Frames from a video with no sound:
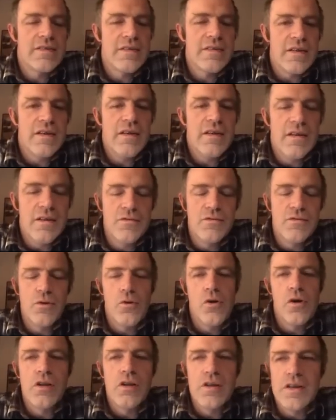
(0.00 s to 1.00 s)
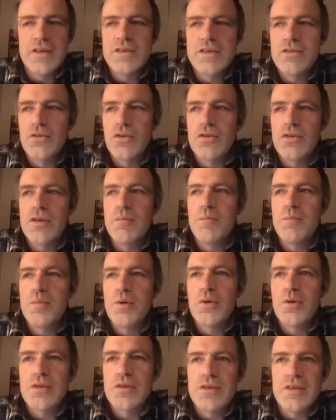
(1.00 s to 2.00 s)
soil is not
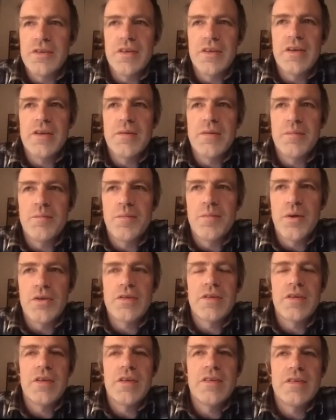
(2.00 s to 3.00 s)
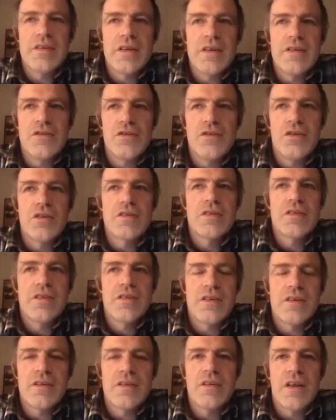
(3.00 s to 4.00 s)
important, but it's just
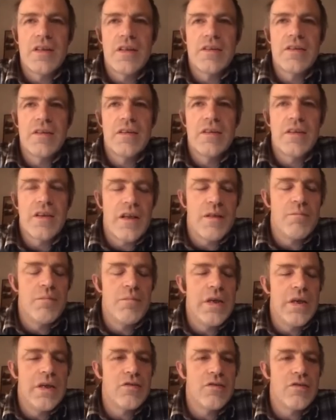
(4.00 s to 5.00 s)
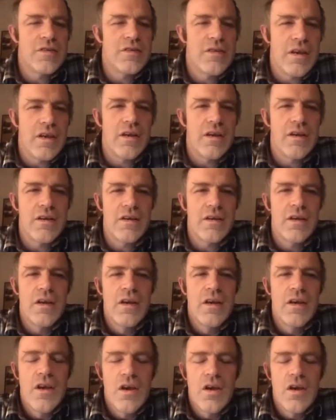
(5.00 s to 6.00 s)
that it can make us think
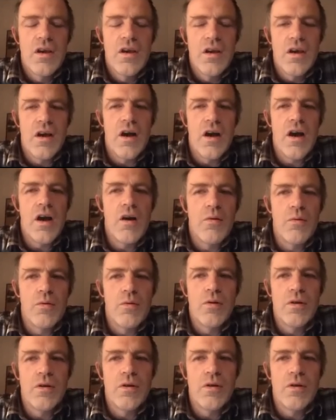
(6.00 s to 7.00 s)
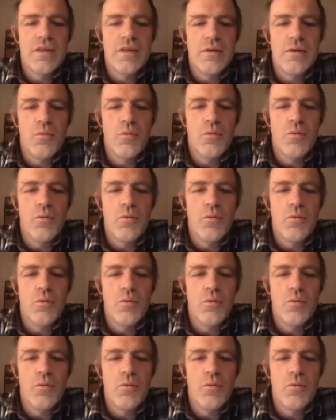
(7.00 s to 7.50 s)
how fertility